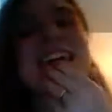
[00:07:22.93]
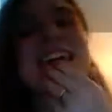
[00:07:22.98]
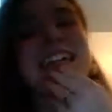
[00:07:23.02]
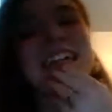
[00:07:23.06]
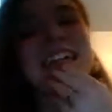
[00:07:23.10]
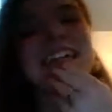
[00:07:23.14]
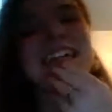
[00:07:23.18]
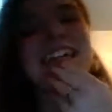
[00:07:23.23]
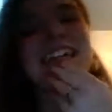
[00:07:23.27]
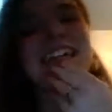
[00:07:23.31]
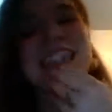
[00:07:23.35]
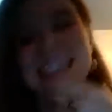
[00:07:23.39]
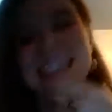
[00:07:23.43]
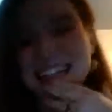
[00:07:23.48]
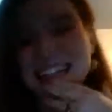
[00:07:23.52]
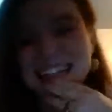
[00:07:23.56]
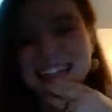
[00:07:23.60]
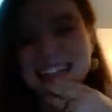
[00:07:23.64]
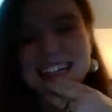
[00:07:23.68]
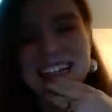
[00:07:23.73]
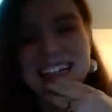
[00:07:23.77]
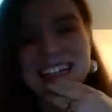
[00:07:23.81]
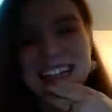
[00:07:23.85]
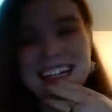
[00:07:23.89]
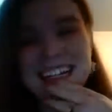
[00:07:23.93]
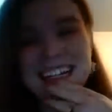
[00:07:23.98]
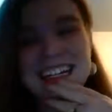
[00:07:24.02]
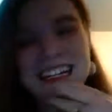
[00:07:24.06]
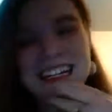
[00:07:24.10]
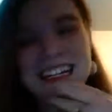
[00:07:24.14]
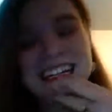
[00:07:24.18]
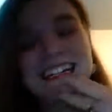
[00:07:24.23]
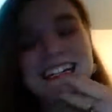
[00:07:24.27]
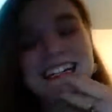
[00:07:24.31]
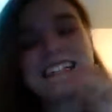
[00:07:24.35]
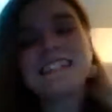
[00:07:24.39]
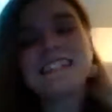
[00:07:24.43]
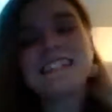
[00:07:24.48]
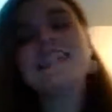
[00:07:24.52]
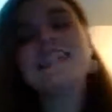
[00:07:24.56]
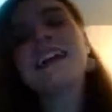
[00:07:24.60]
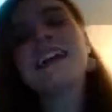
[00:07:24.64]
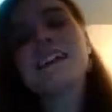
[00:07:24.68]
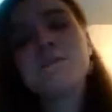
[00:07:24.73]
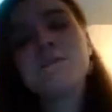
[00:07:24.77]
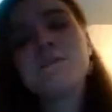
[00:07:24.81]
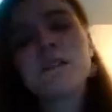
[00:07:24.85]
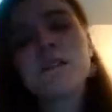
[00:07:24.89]
So then he
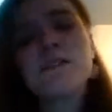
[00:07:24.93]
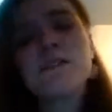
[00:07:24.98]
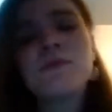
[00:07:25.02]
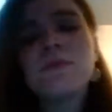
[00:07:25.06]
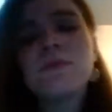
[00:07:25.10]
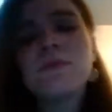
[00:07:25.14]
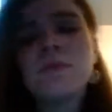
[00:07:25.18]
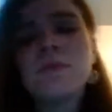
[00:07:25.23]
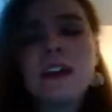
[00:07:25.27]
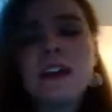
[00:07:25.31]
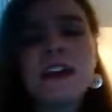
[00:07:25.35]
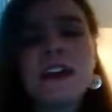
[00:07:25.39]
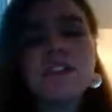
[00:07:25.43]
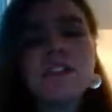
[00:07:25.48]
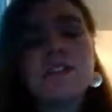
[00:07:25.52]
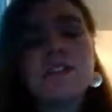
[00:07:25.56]
asked me if they had